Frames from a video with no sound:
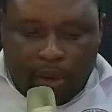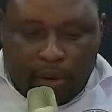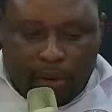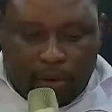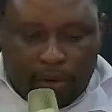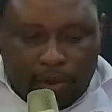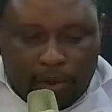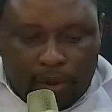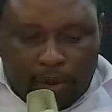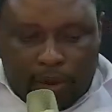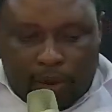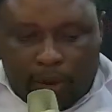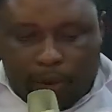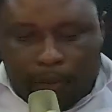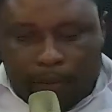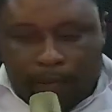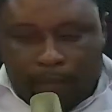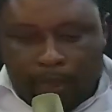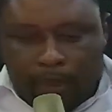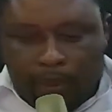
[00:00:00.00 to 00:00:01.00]
out of it.
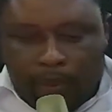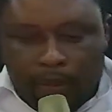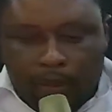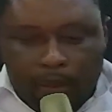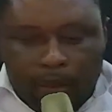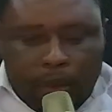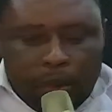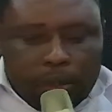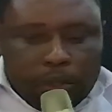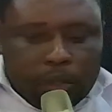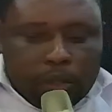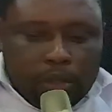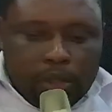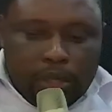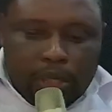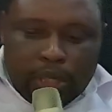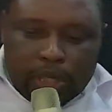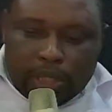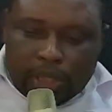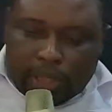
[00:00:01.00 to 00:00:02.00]

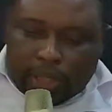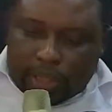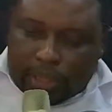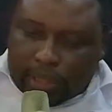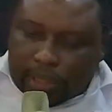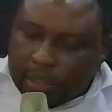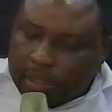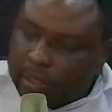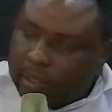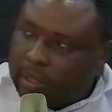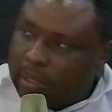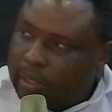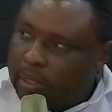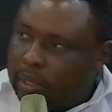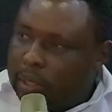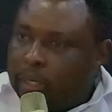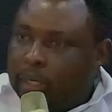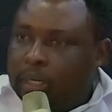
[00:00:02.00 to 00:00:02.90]
So this